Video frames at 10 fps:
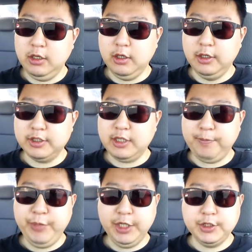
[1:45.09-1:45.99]
uh,
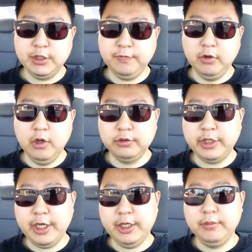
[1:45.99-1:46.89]
stopped benching for a long
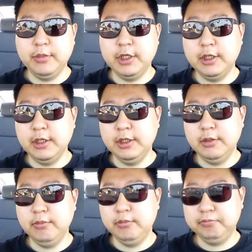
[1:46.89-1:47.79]
time,
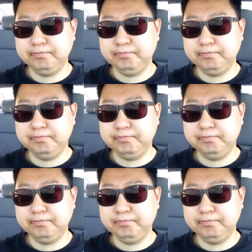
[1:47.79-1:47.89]
um,